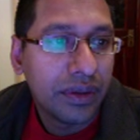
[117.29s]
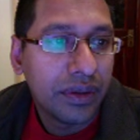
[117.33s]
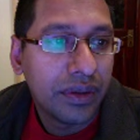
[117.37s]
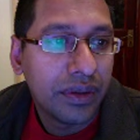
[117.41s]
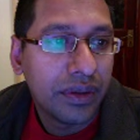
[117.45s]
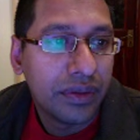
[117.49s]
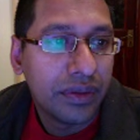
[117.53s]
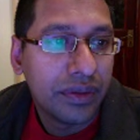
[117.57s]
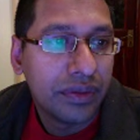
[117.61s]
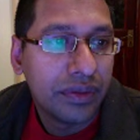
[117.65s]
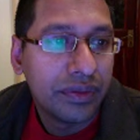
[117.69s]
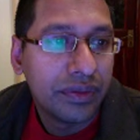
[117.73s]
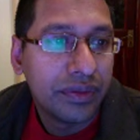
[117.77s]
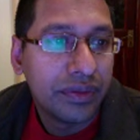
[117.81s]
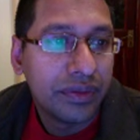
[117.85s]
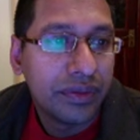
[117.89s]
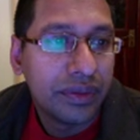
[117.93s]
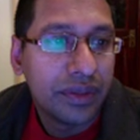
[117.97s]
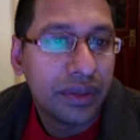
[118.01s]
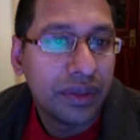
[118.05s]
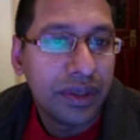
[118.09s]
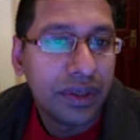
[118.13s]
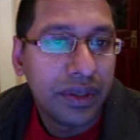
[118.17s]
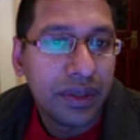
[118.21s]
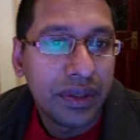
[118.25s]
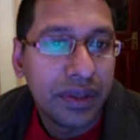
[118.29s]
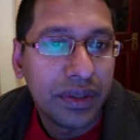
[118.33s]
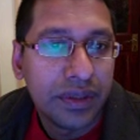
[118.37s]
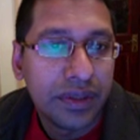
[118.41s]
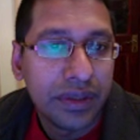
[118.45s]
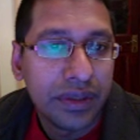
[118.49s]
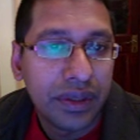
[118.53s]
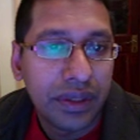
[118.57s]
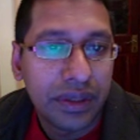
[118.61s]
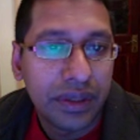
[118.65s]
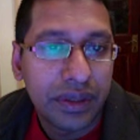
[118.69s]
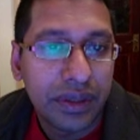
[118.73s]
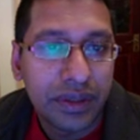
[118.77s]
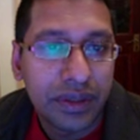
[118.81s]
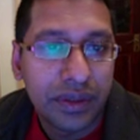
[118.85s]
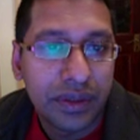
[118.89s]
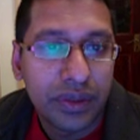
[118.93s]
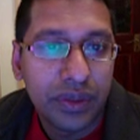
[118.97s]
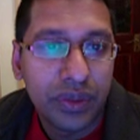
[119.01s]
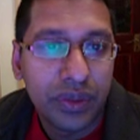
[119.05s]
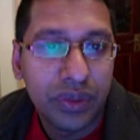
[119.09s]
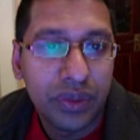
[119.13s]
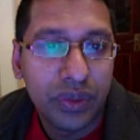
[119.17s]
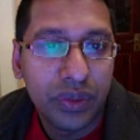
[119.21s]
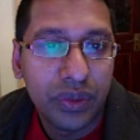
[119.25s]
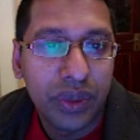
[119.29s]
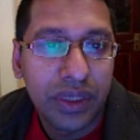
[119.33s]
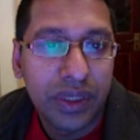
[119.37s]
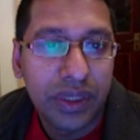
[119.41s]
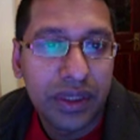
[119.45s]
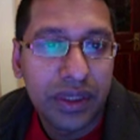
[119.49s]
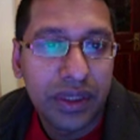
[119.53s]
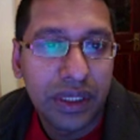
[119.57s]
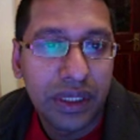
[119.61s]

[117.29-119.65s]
off. Right, always